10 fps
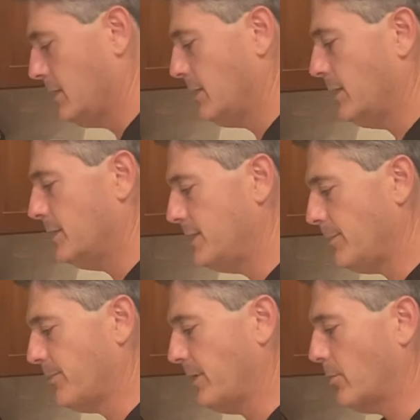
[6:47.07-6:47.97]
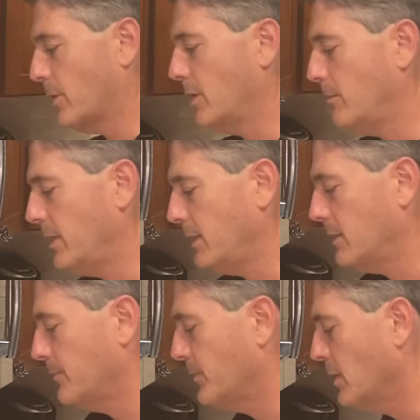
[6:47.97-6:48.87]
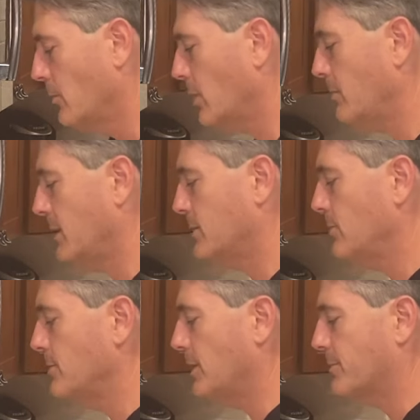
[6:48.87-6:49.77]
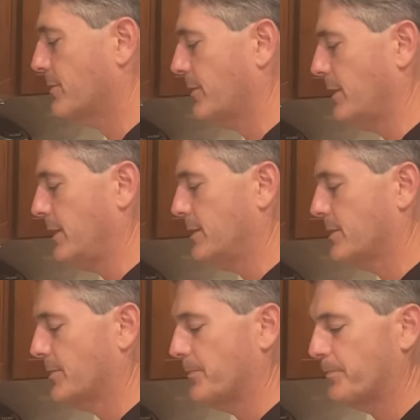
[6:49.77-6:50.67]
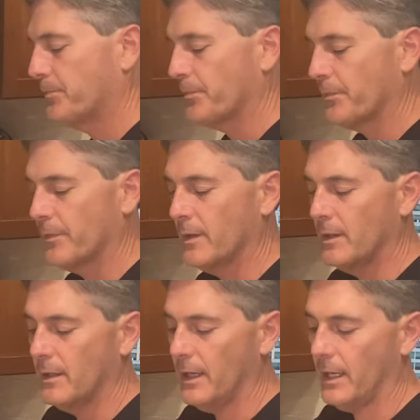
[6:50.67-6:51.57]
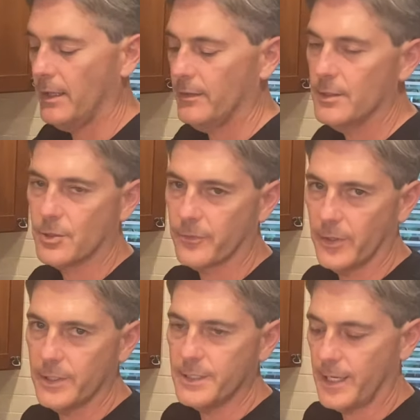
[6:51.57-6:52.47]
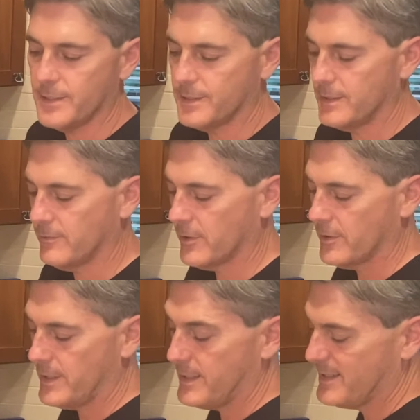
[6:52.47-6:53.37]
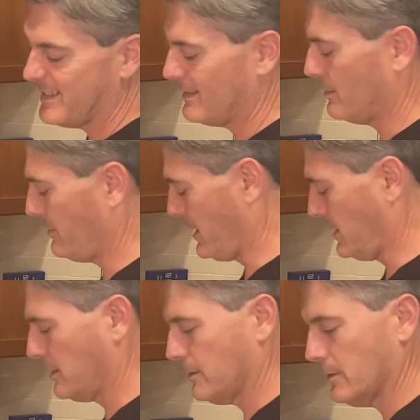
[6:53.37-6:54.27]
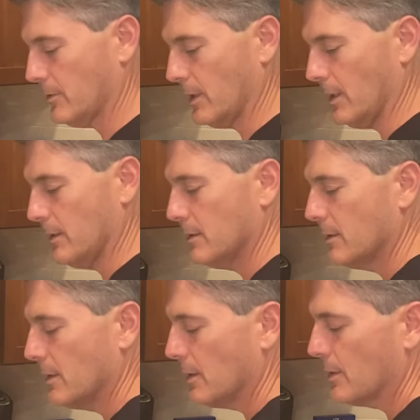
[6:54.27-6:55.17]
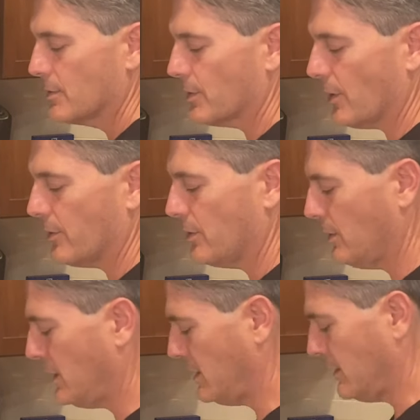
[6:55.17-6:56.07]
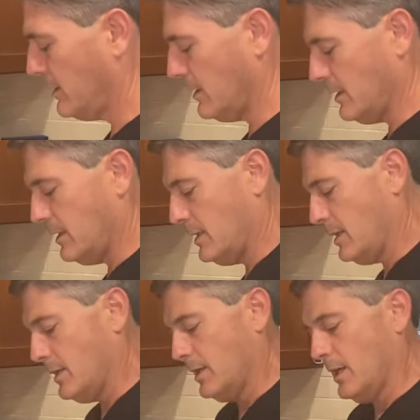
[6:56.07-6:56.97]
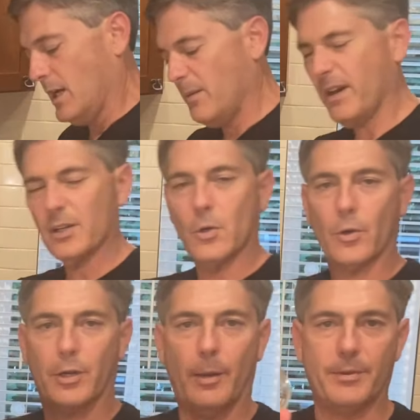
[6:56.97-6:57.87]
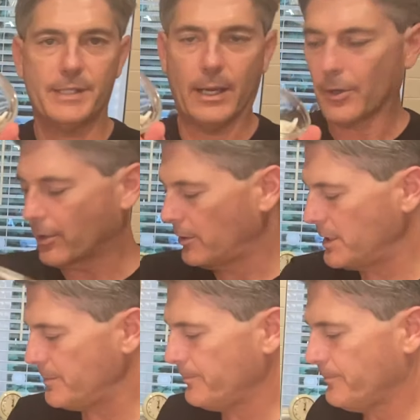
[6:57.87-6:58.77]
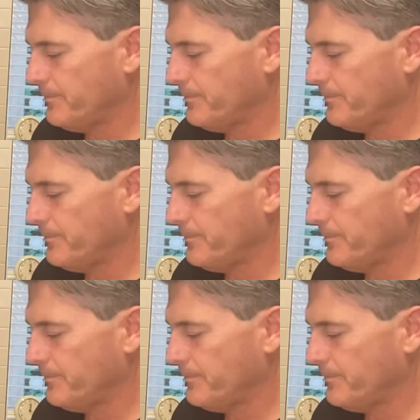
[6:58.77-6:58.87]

the dip that we're gonna make. We're gonna make 2 dips for this, and these are very tasty and very easy to make, okay? So you need about a 1/4 cup of sour cream.